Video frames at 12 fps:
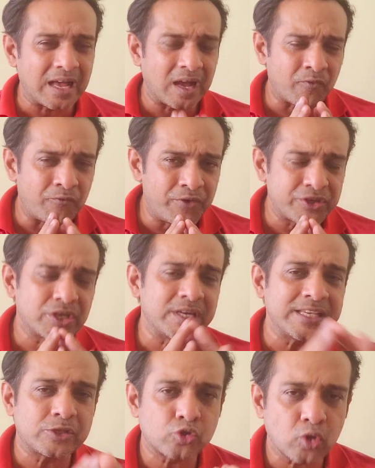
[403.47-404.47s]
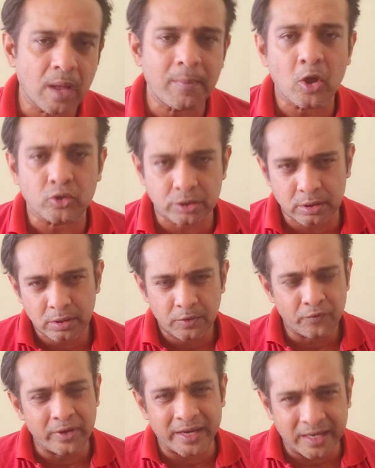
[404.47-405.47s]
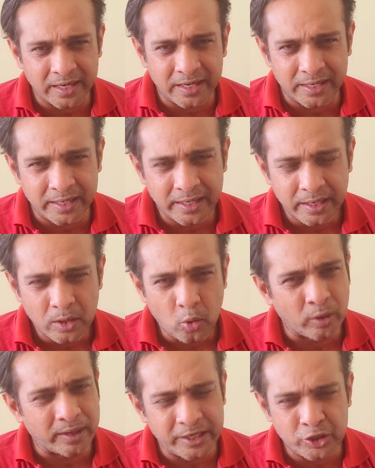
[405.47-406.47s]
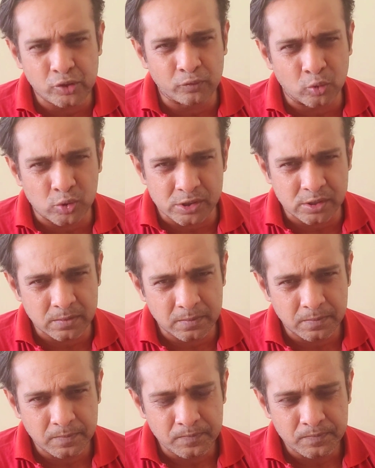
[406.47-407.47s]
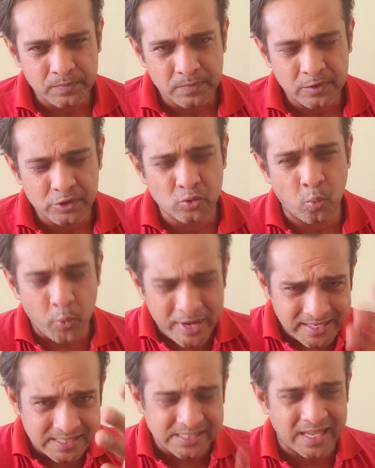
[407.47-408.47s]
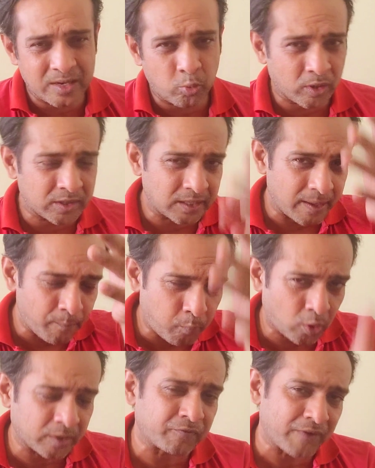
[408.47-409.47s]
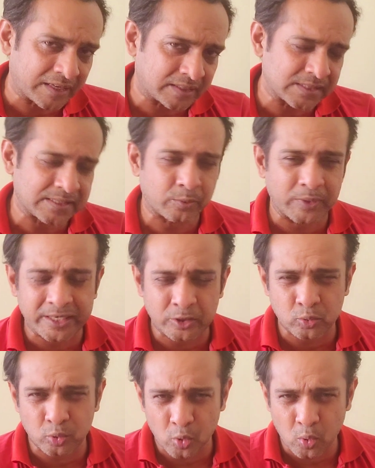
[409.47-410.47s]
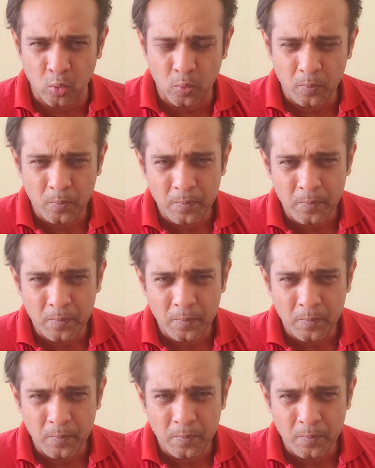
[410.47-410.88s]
a vision needs to come out very clearly on each of those? So we decide what are the important factors that we need to know.